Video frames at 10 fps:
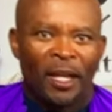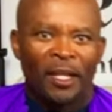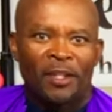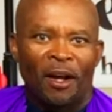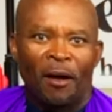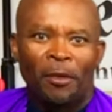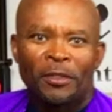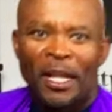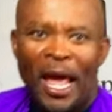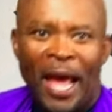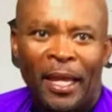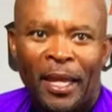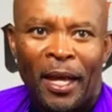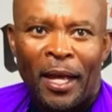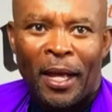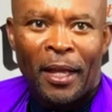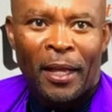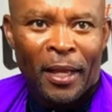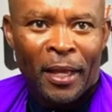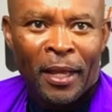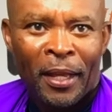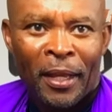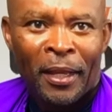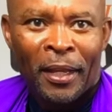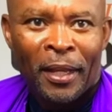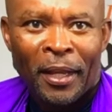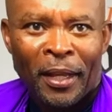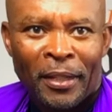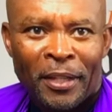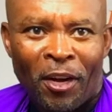It's almost like, it's